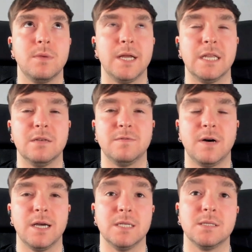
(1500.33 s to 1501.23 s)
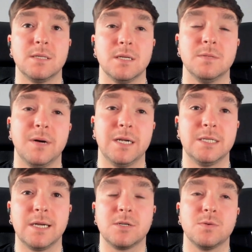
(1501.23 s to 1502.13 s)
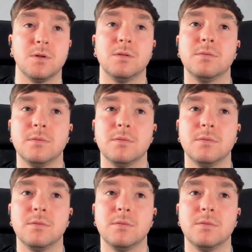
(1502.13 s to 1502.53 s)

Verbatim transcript: identify as, as bisexual.